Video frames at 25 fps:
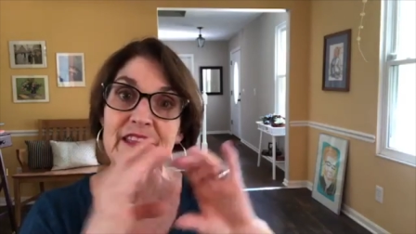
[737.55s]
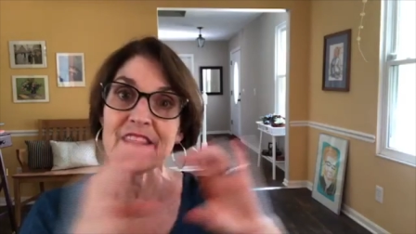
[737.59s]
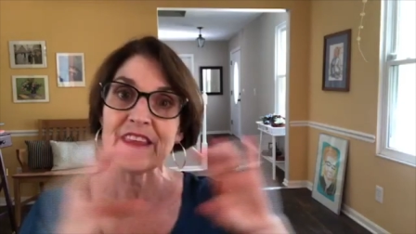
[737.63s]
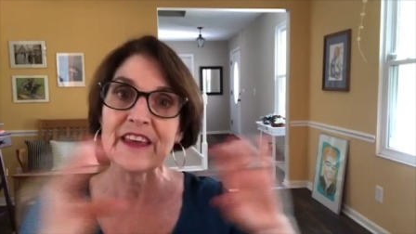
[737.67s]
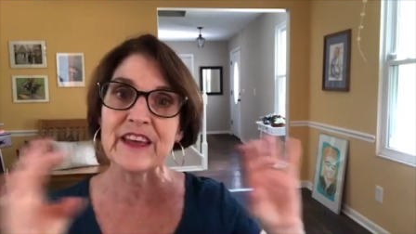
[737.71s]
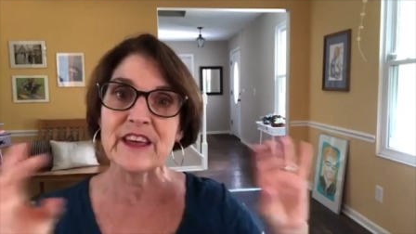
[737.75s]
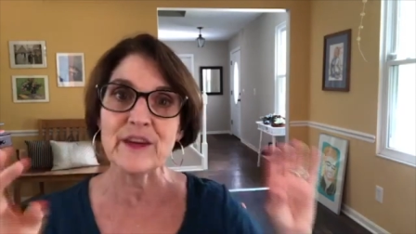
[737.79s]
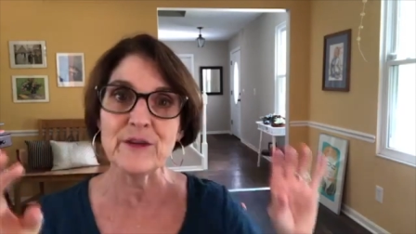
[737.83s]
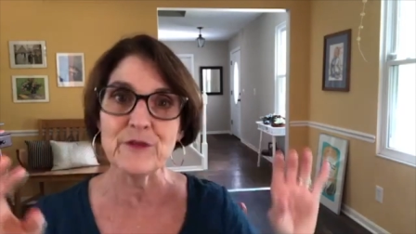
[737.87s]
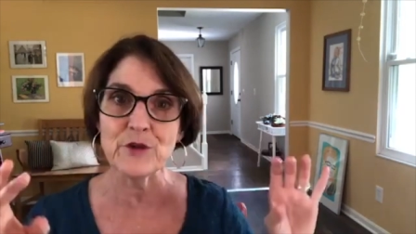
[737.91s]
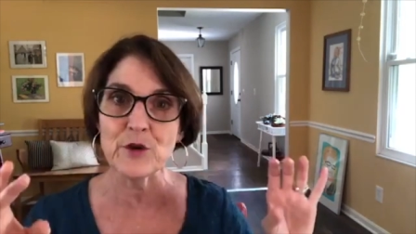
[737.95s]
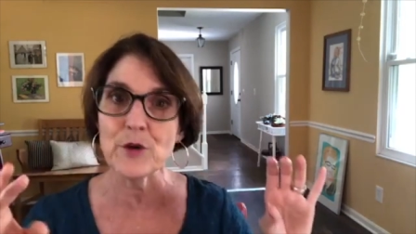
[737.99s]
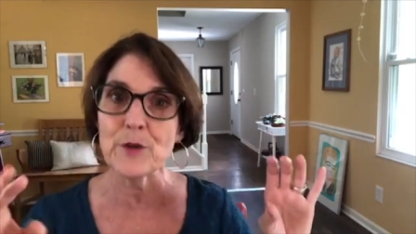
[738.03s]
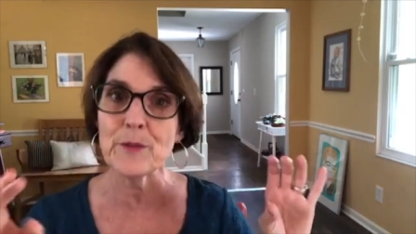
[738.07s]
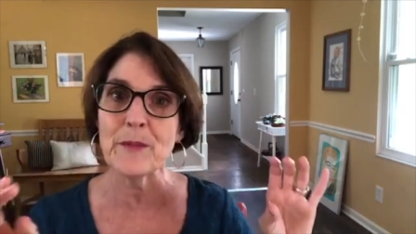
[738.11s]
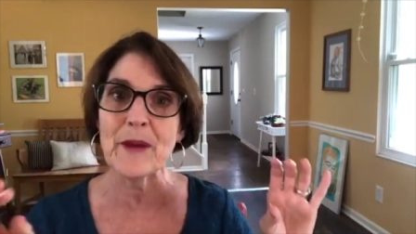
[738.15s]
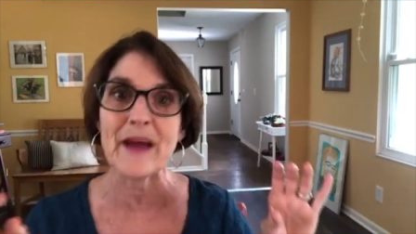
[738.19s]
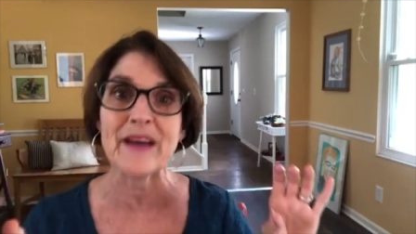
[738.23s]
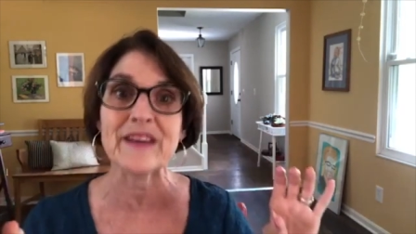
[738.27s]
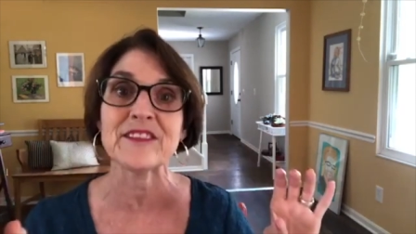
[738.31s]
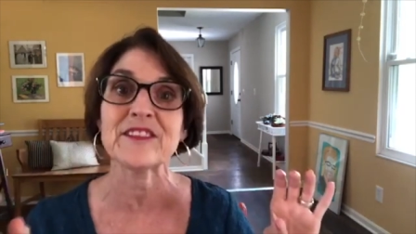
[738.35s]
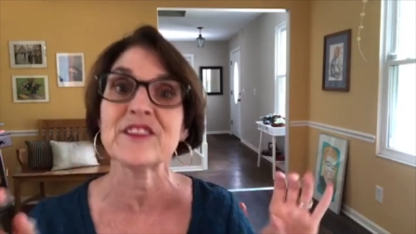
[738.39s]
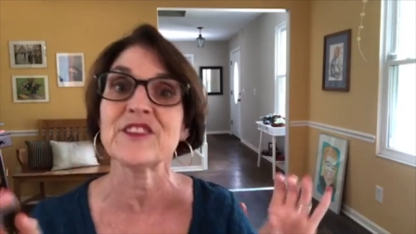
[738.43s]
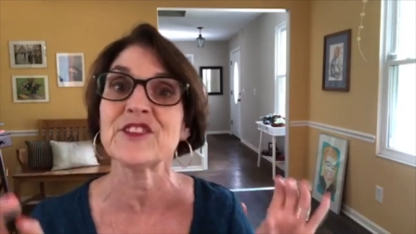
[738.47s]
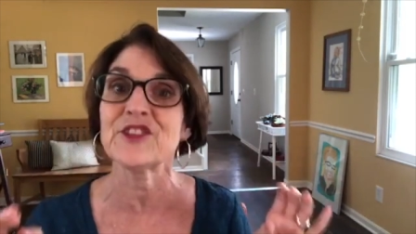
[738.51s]
they give you a
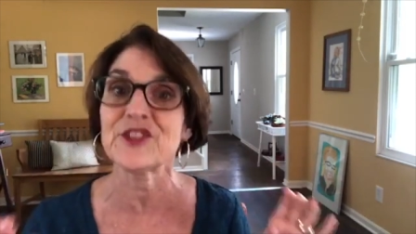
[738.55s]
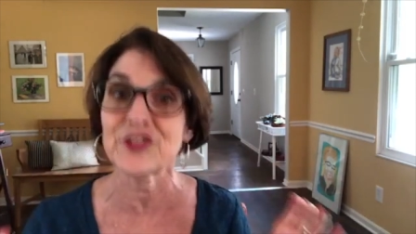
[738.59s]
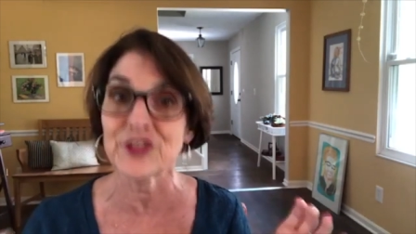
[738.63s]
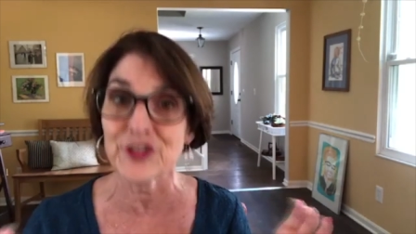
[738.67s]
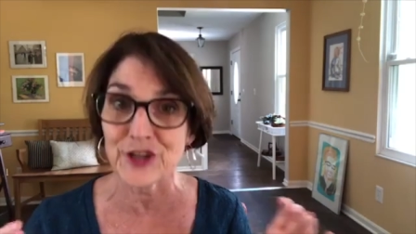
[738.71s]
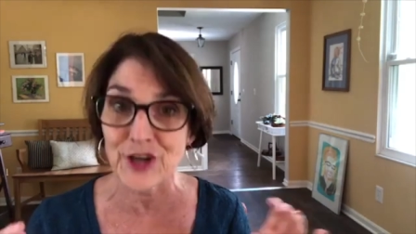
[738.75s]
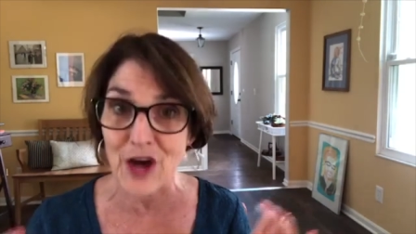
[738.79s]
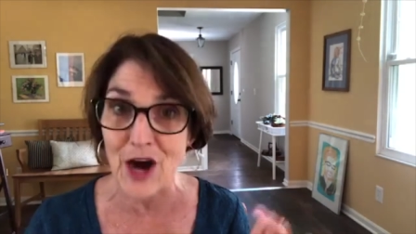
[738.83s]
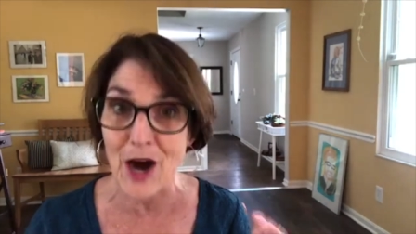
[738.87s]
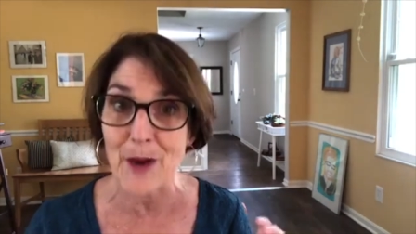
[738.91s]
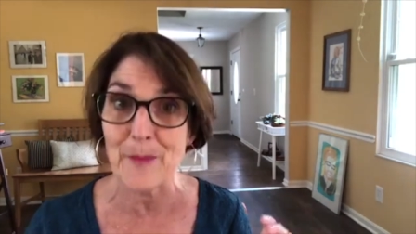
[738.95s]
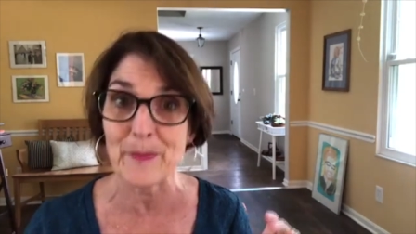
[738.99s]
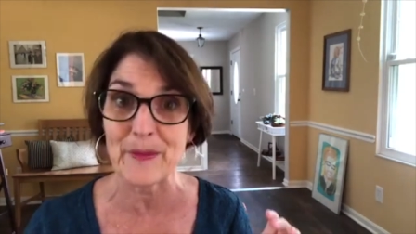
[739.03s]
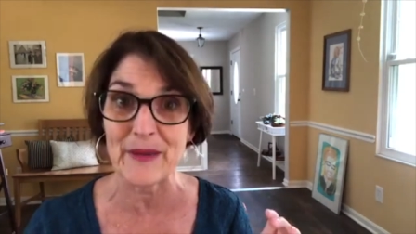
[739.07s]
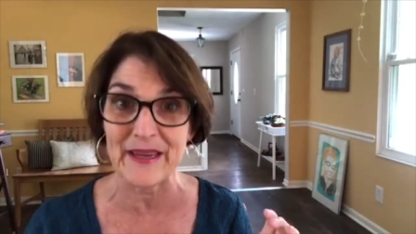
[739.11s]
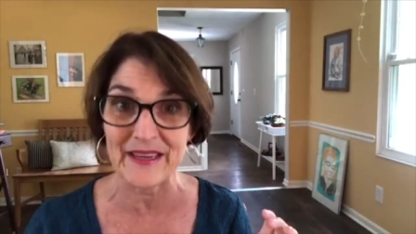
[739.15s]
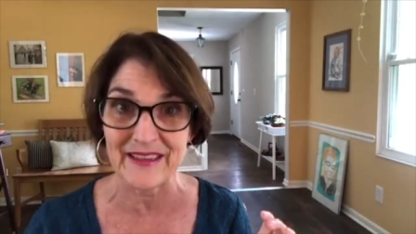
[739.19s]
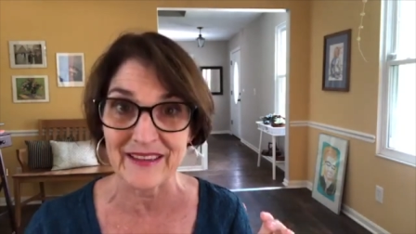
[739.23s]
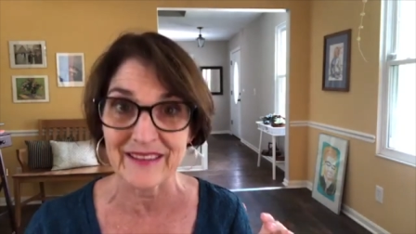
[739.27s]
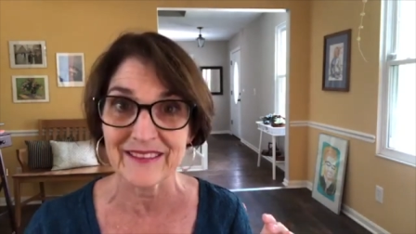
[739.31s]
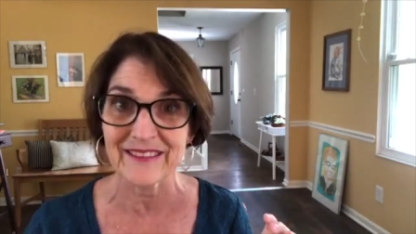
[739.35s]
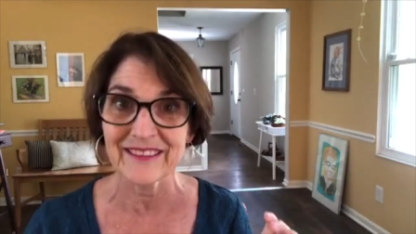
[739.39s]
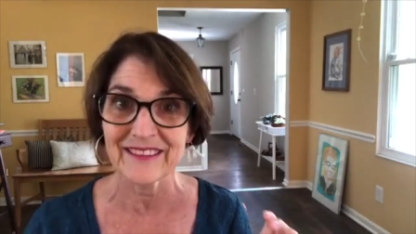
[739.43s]
passage to copy.